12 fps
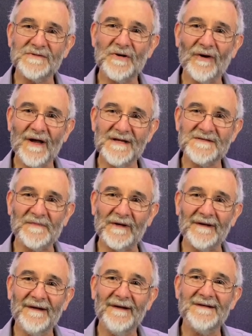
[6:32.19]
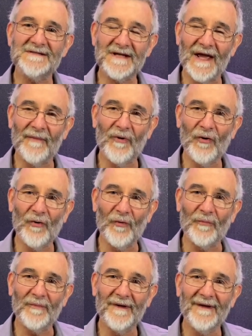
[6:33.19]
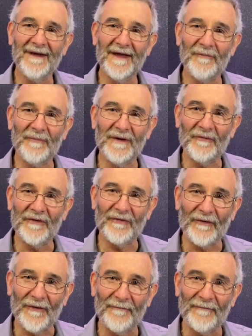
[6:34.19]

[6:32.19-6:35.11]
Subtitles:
her husband to come home and be with her.